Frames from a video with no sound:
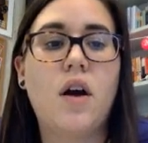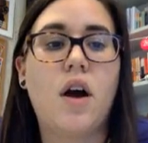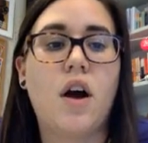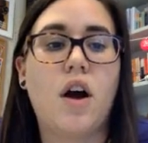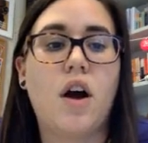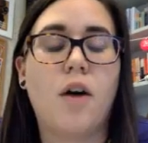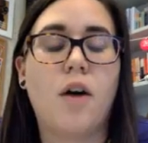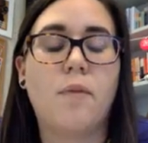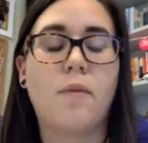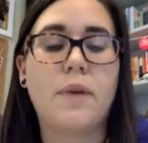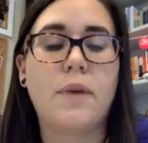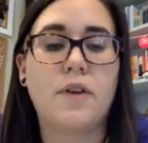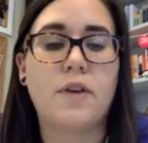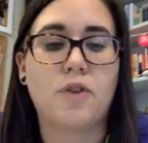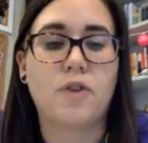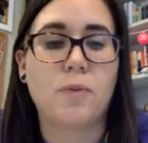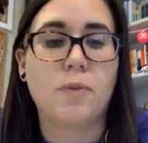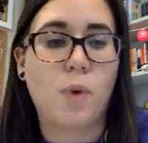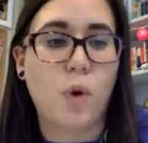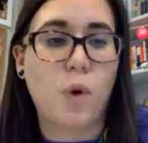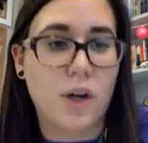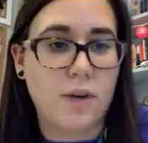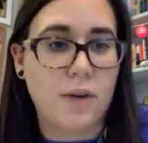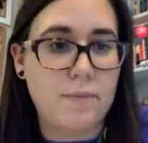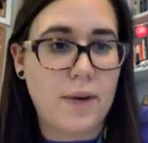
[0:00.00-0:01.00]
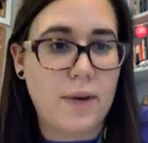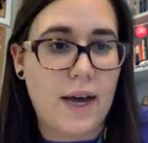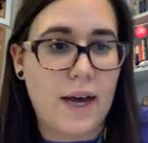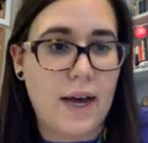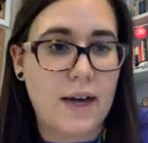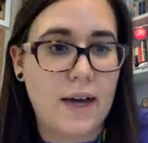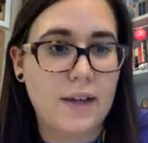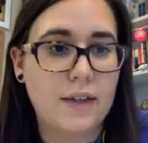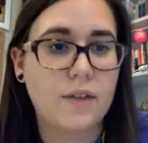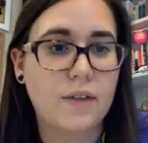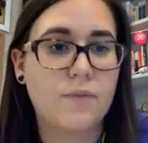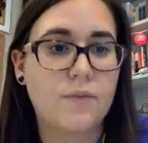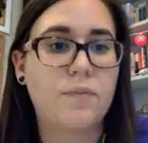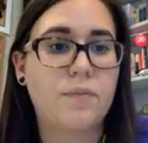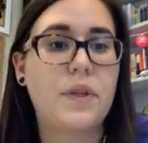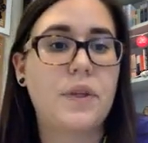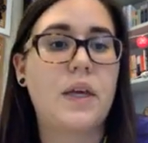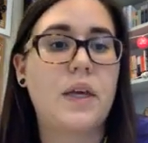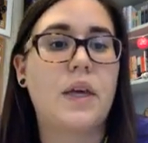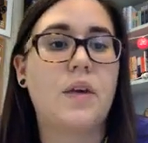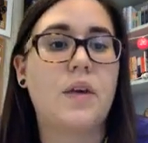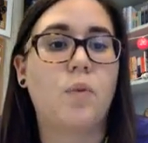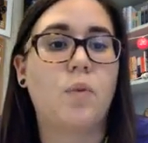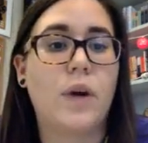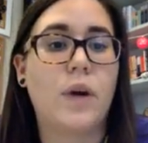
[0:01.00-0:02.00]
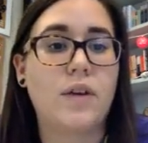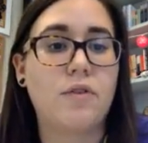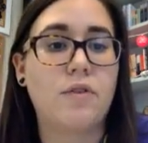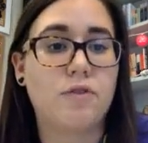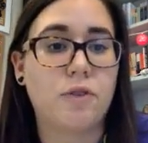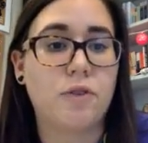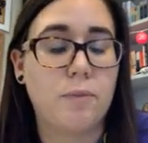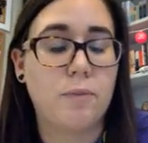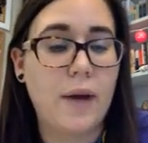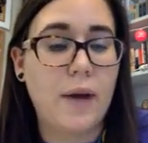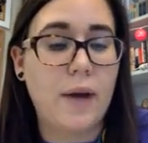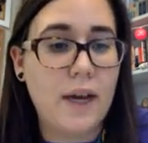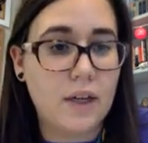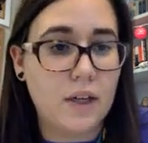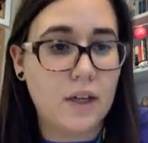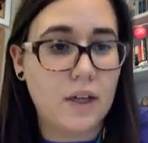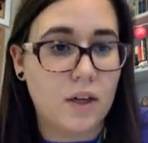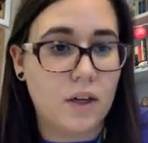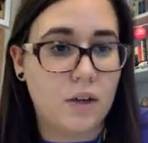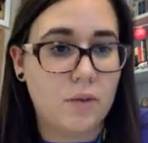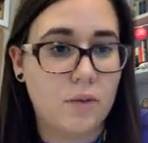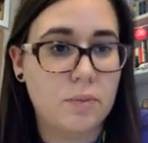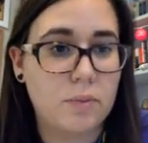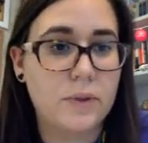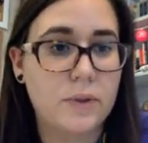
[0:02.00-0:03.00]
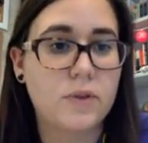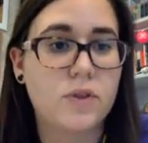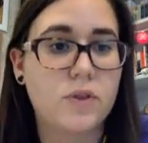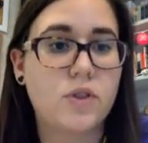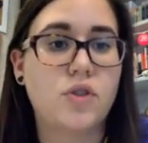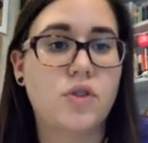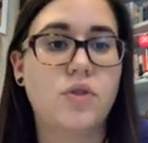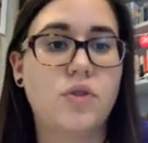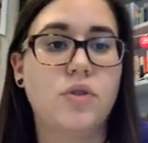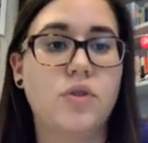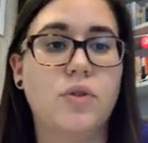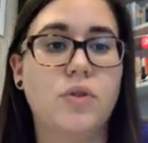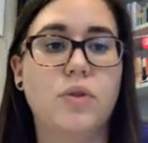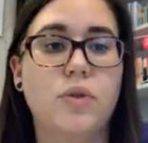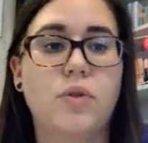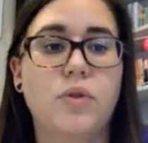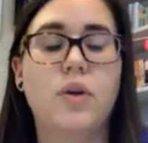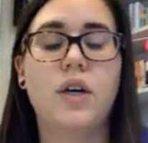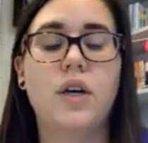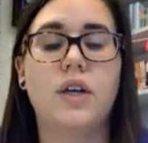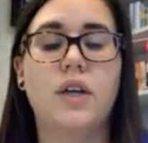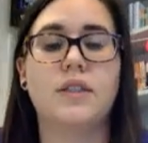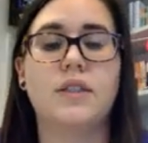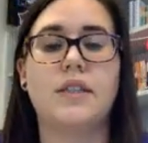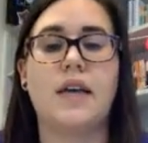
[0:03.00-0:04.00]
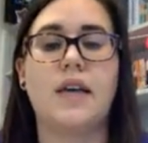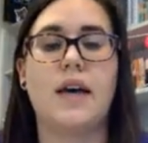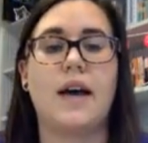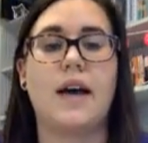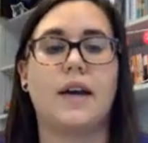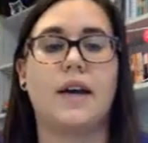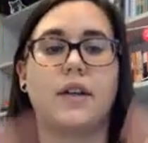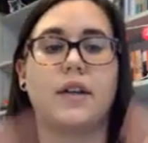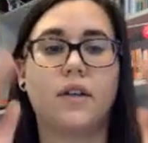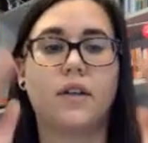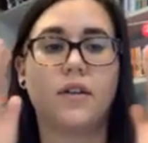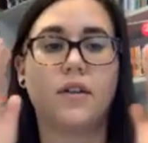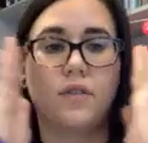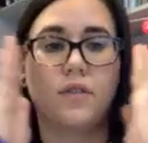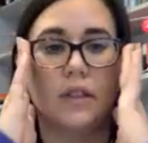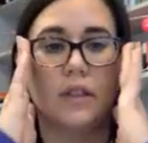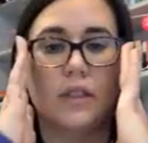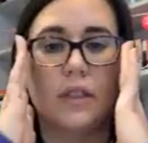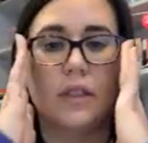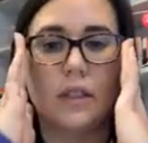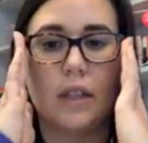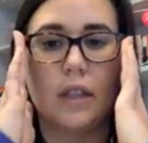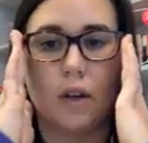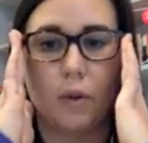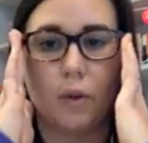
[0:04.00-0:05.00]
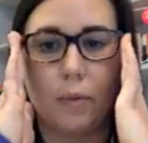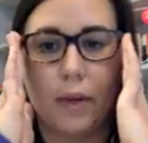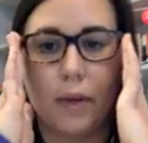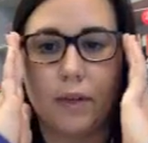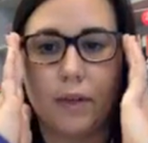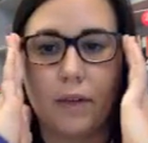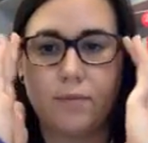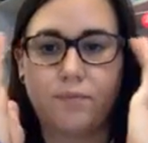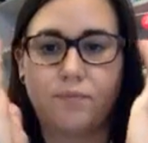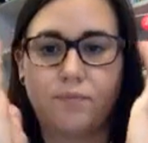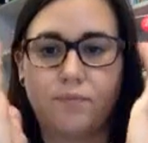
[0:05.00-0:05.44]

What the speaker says: and report it back and wait for backup to attack the settlement.